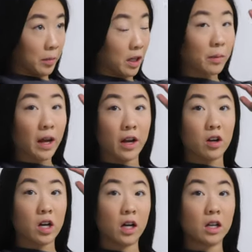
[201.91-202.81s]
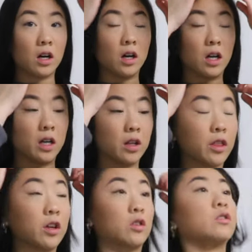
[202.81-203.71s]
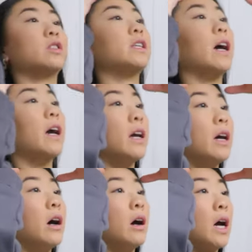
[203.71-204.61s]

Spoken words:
I'm getting my hair cut on Thursday.